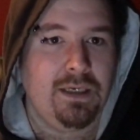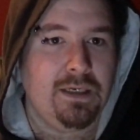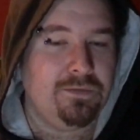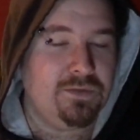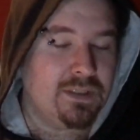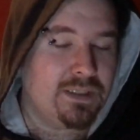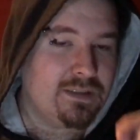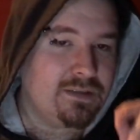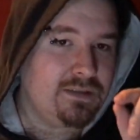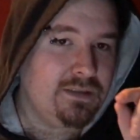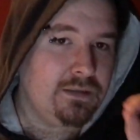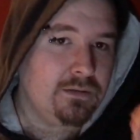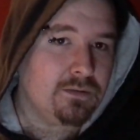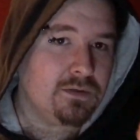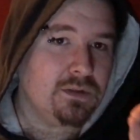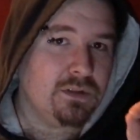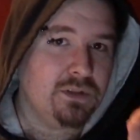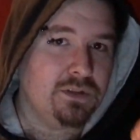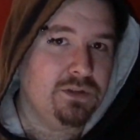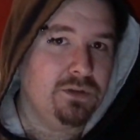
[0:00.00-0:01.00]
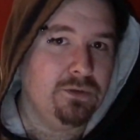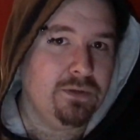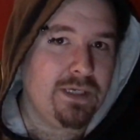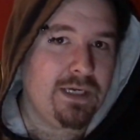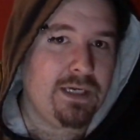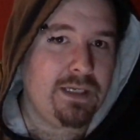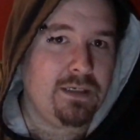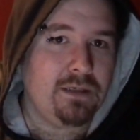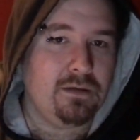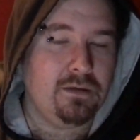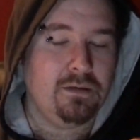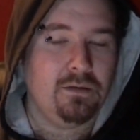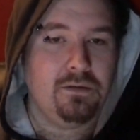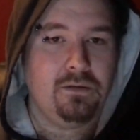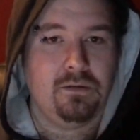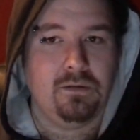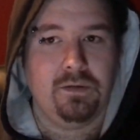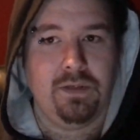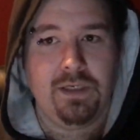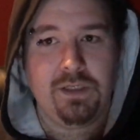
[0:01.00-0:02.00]
If the casino is going to do that,
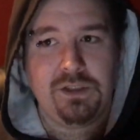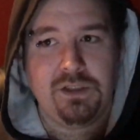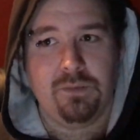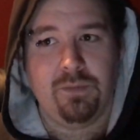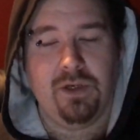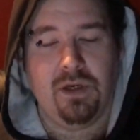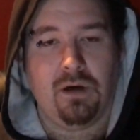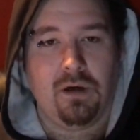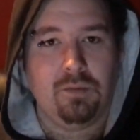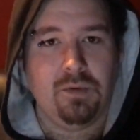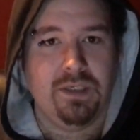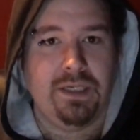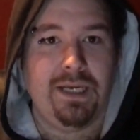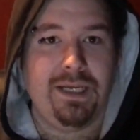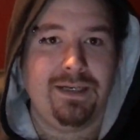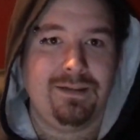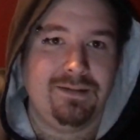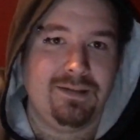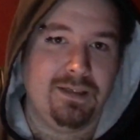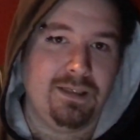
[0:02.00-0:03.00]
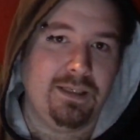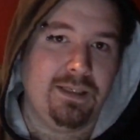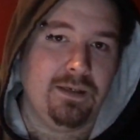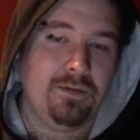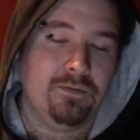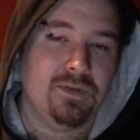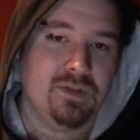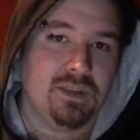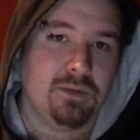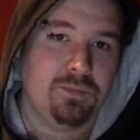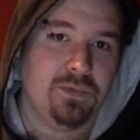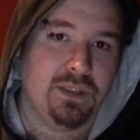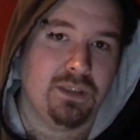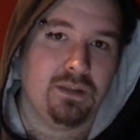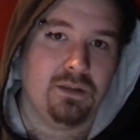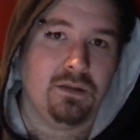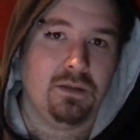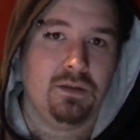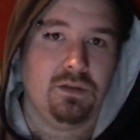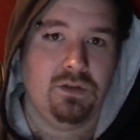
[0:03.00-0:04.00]
they should be obligated to give
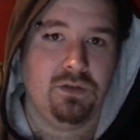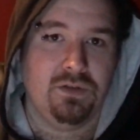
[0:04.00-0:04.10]
something